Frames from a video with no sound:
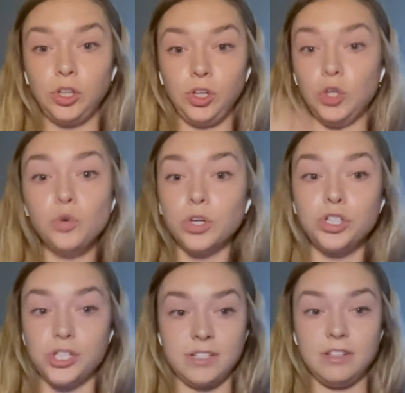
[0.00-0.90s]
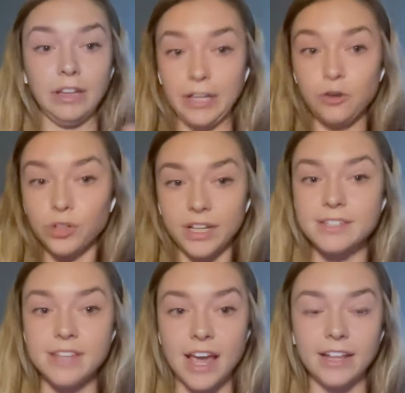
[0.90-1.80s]
you could just literally
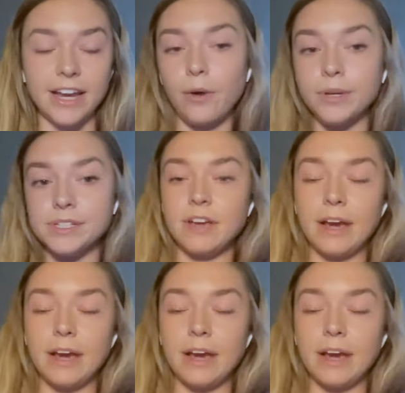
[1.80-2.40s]
say, like I always,